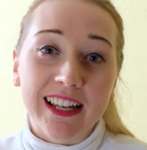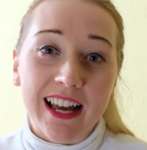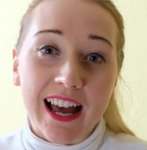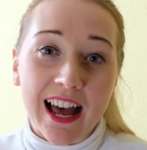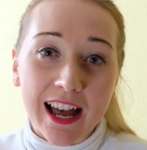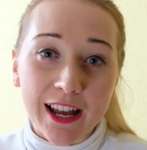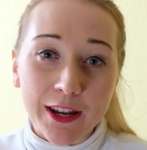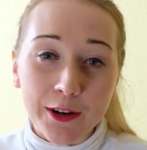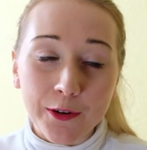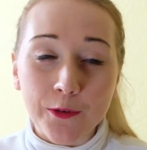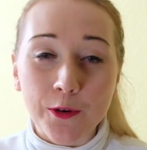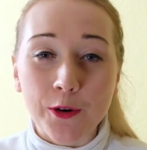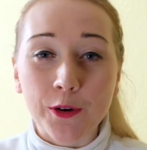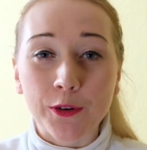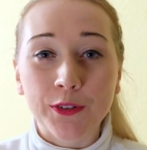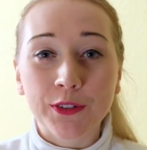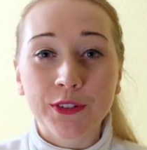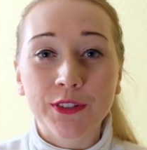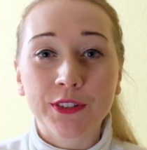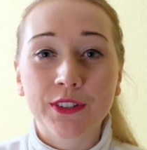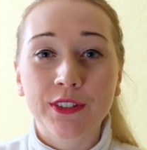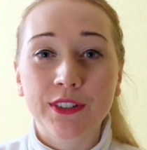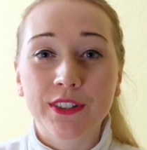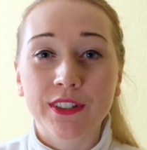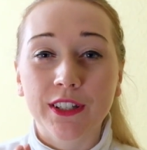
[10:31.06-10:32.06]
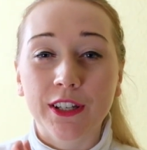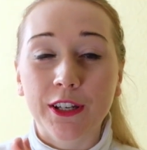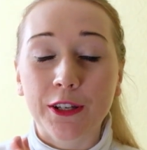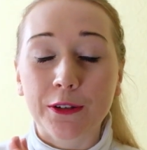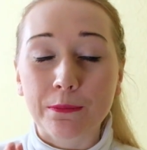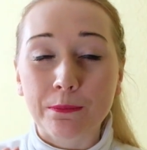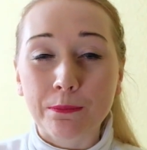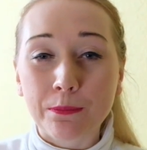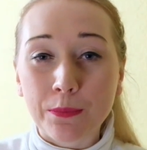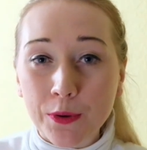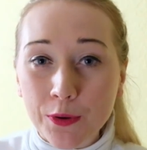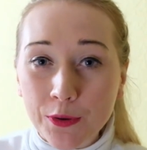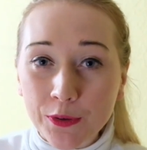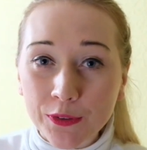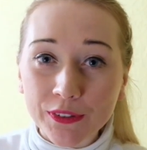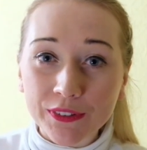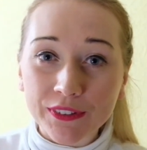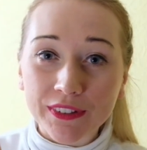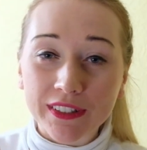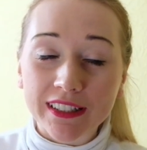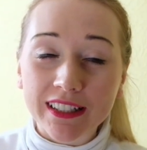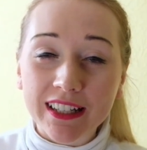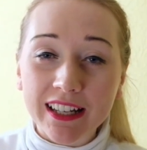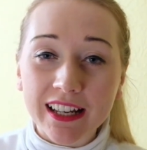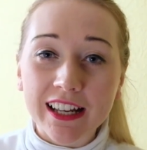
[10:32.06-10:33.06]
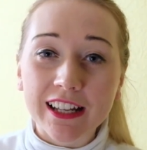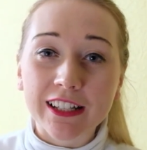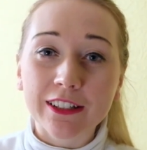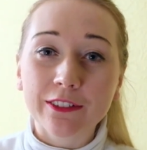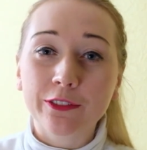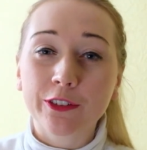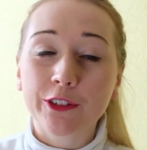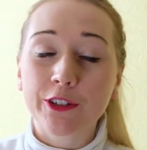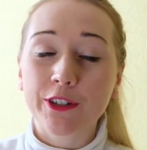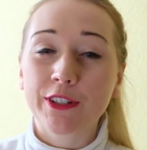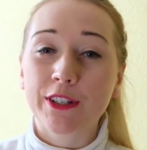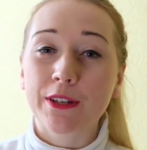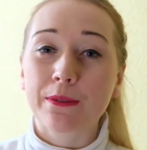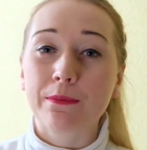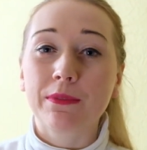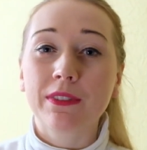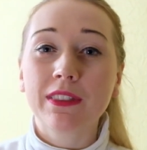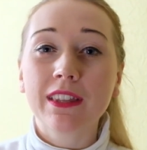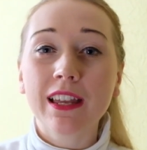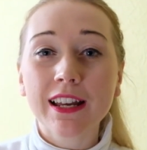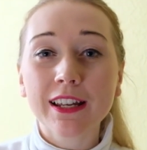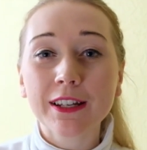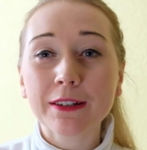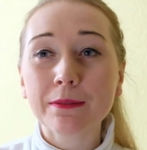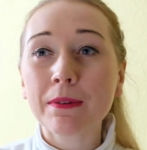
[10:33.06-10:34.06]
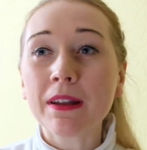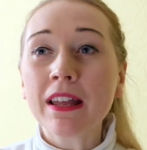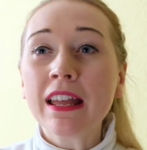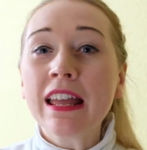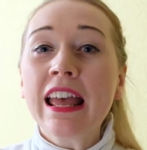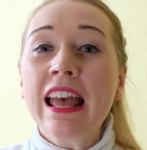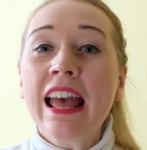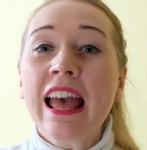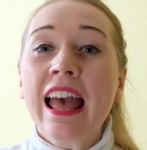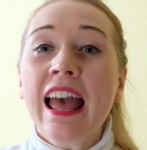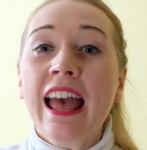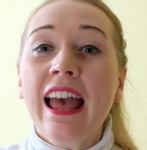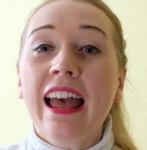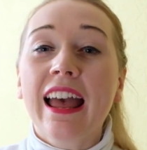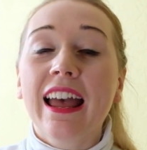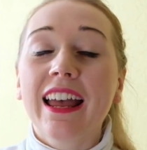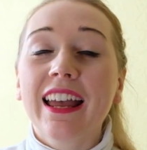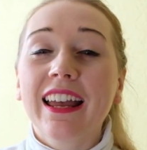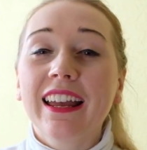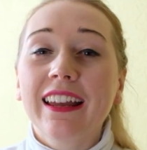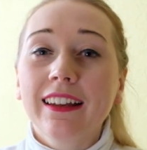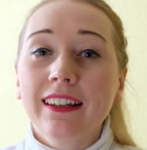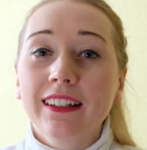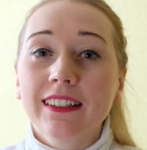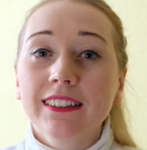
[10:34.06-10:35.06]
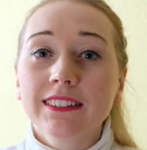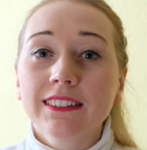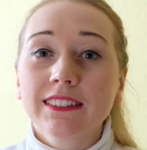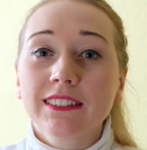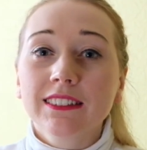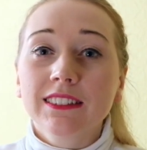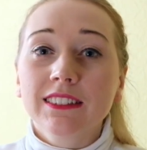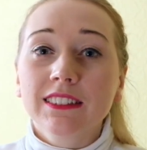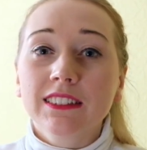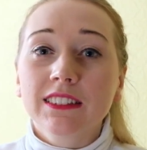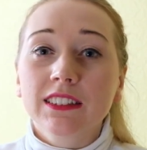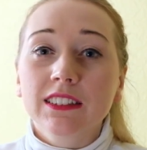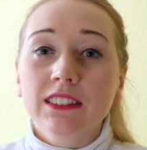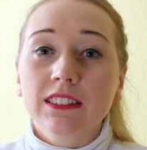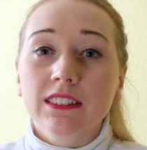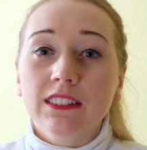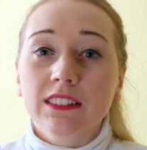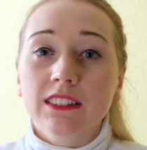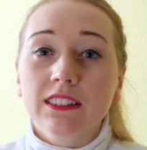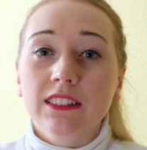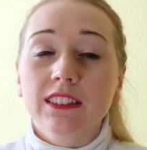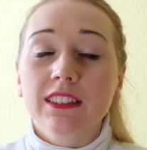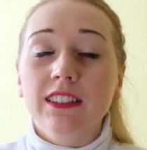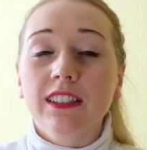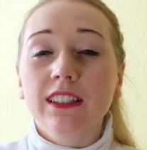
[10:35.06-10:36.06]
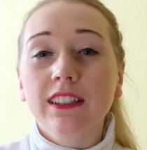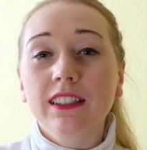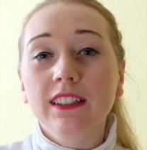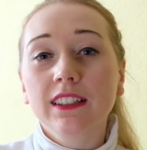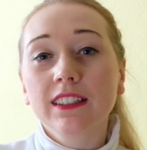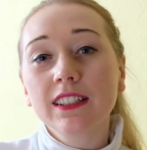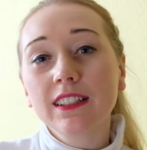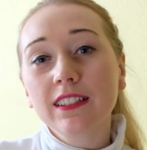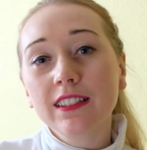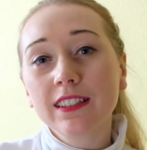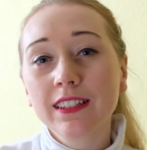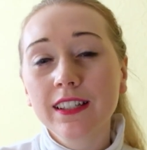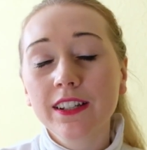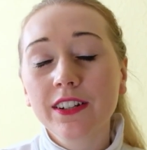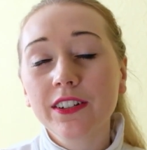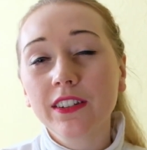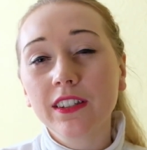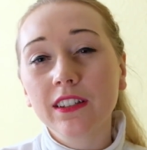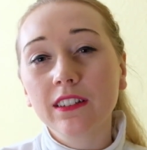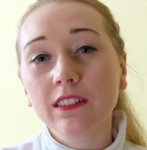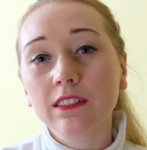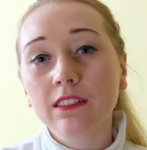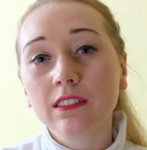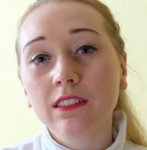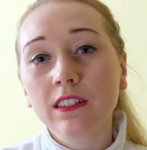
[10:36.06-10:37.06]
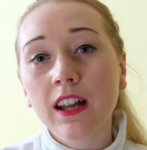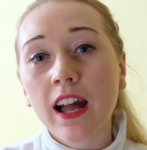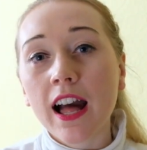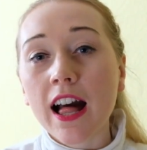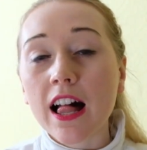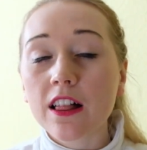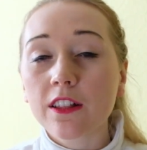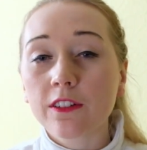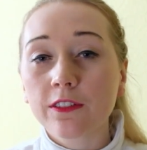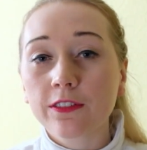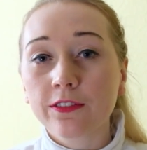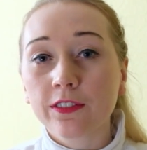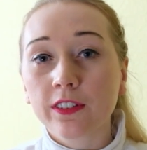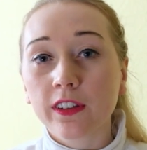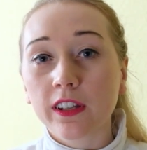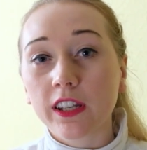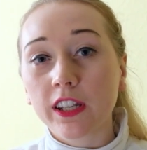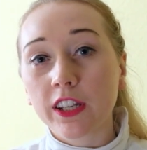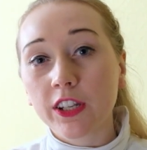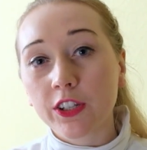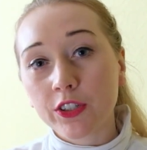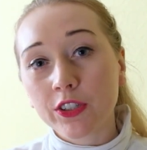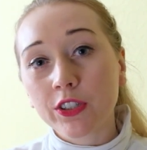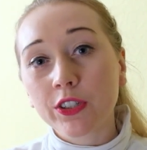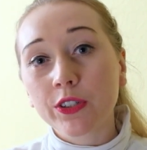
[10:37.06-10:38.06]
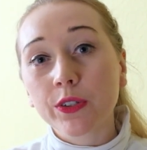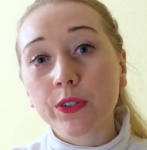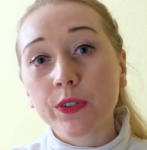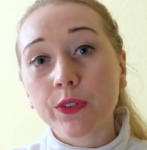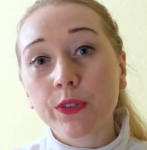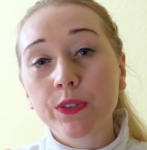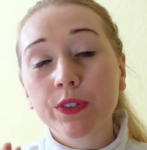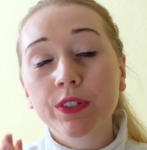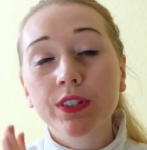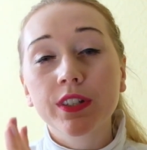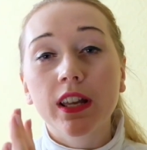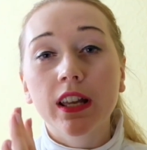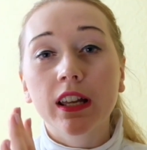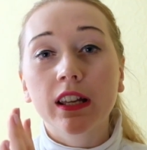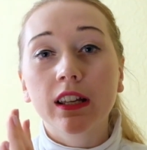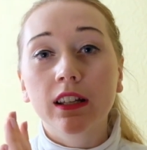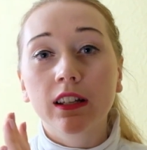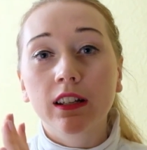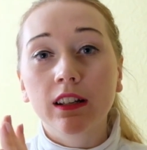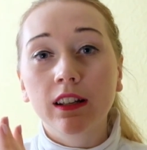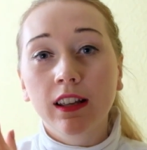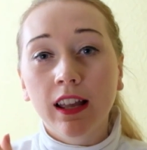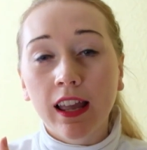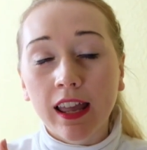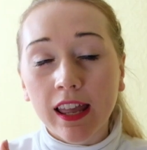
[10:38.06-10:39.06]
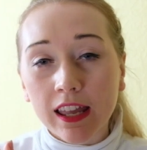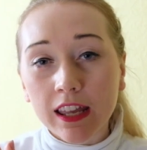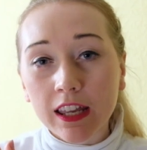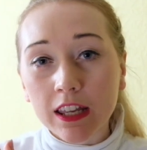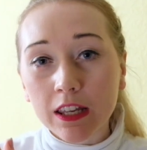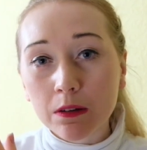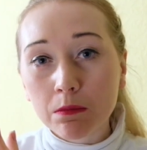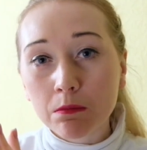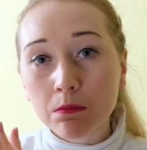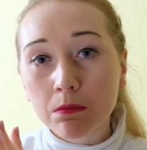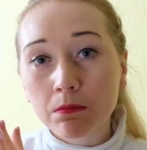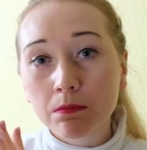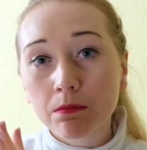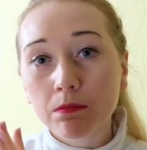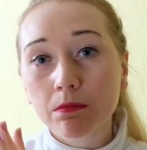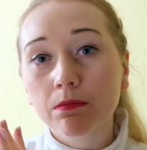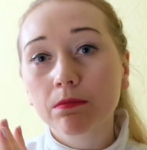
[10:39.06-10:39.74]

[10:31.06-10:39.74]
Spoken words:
I was in Poland again for some time, and certain health issues came